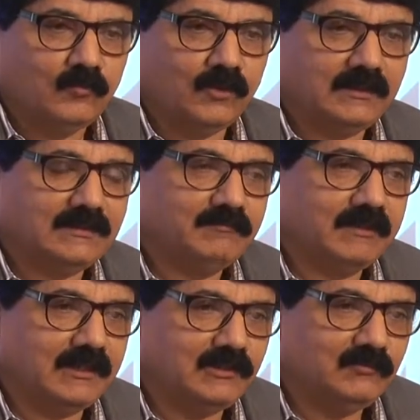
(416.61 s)
what else
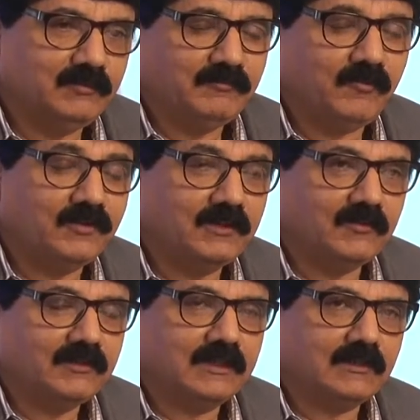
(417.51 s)
we can do, we found
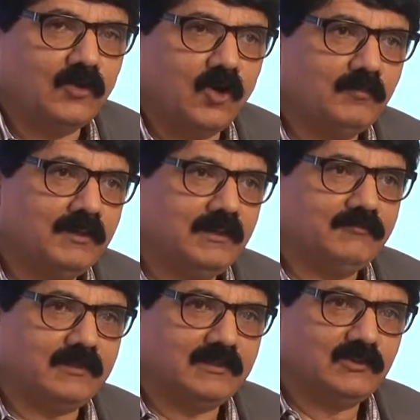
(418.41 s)
out that normally
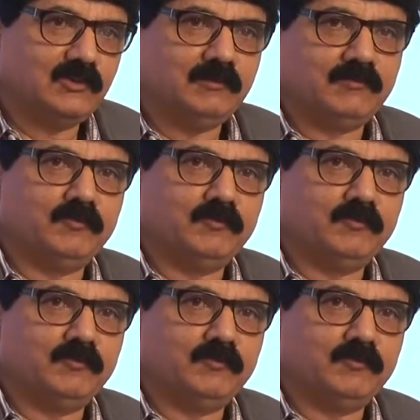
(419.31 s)
if a consumer,